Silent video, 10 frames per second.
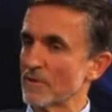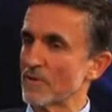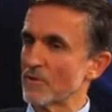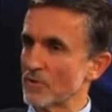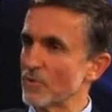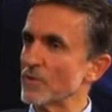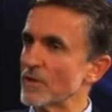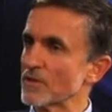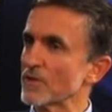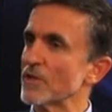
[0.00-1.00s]
to
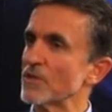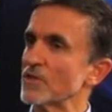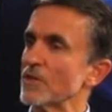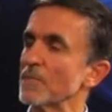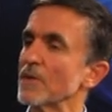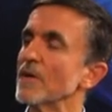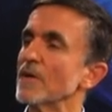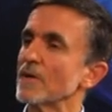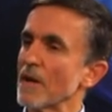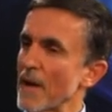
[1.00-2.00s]
this leadership,
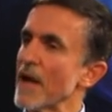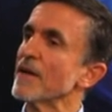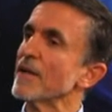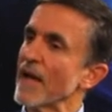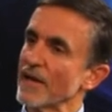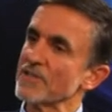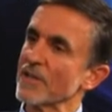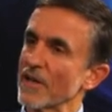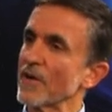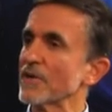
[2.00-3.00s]
Khomeini and his
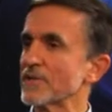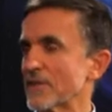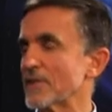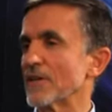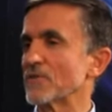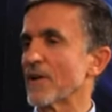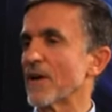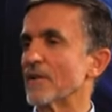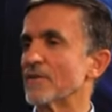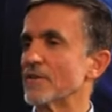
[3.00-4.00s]
clerics, etc.?
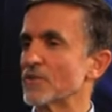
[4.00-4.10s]
This